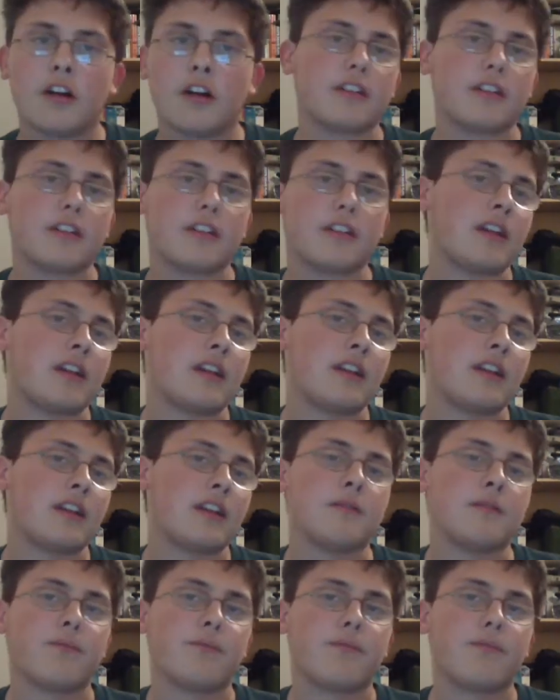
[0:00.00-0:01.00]
deciding
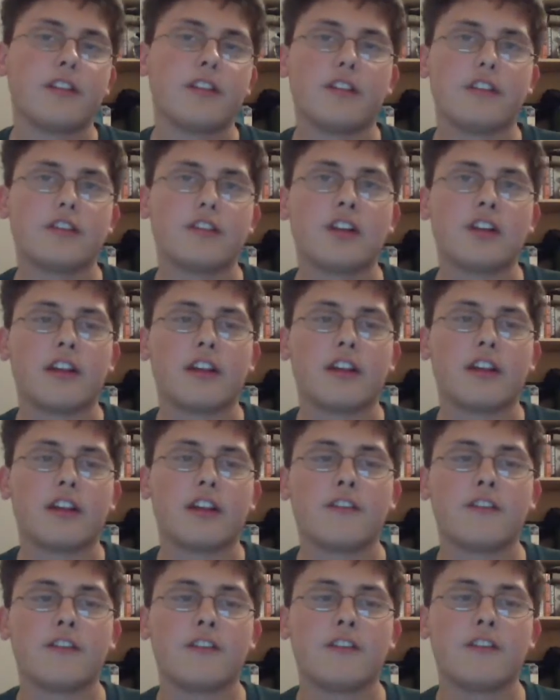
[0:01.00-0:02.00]
to shut it
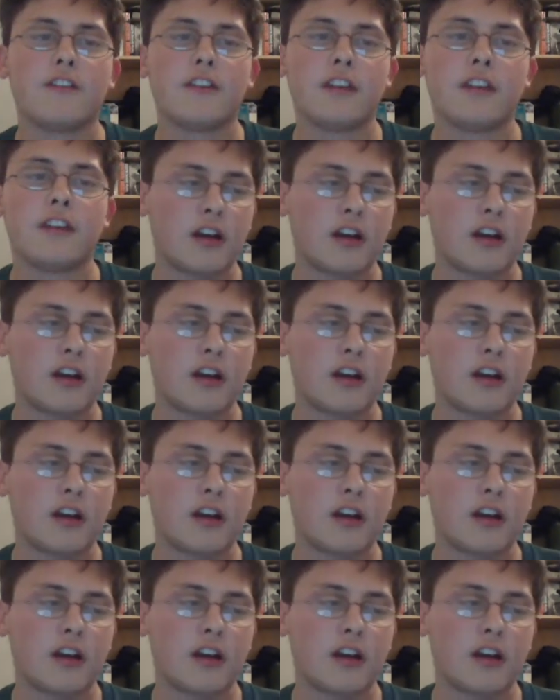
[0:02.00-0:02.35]
off, is